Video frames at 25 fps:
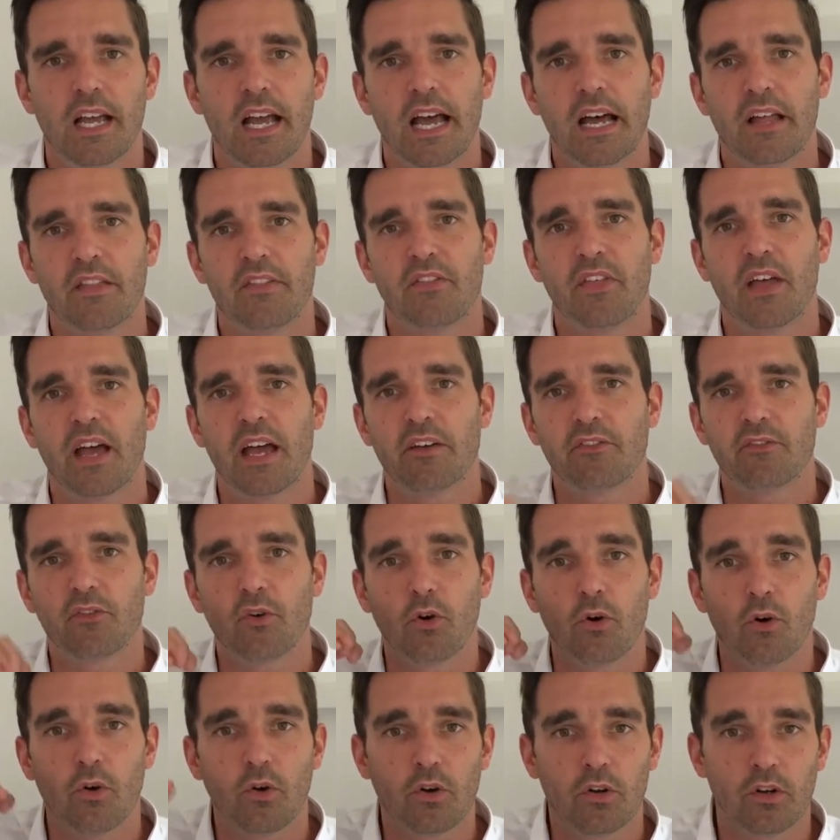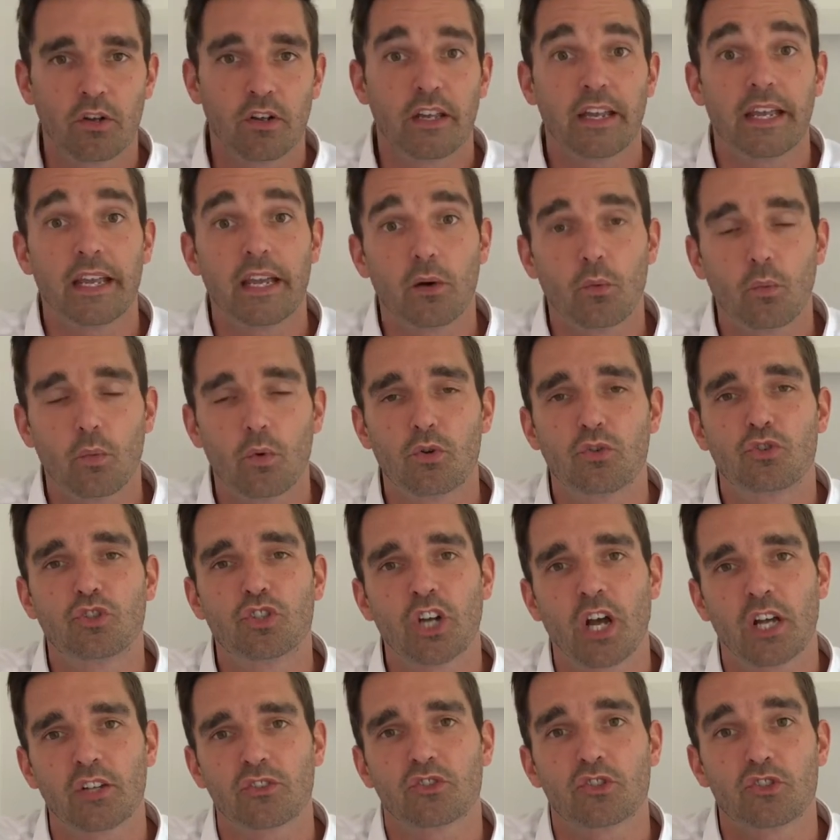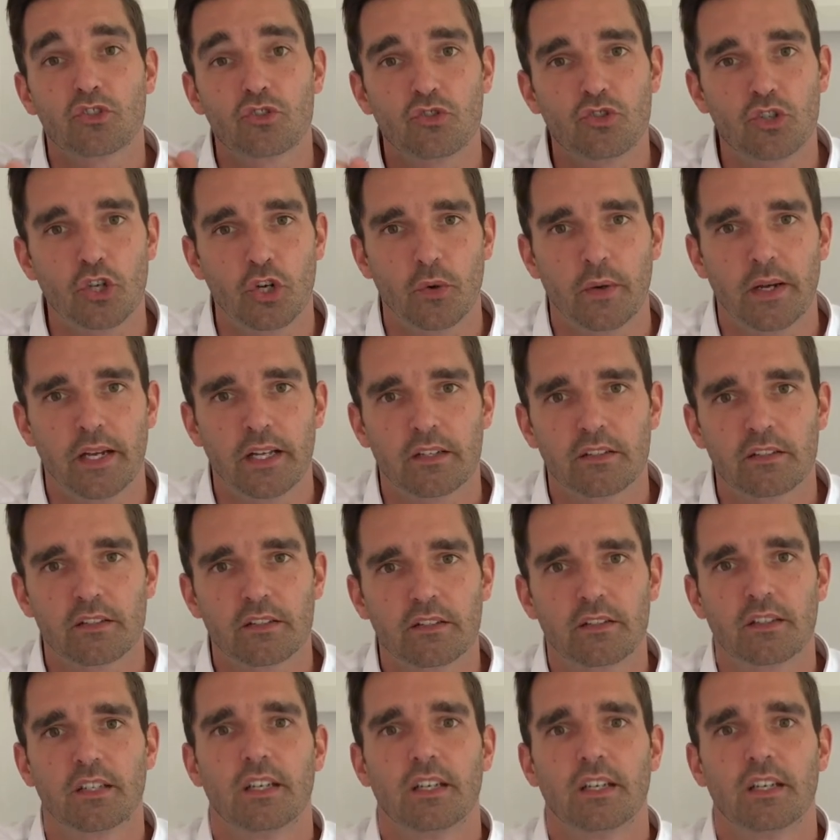and therefore it will just do it.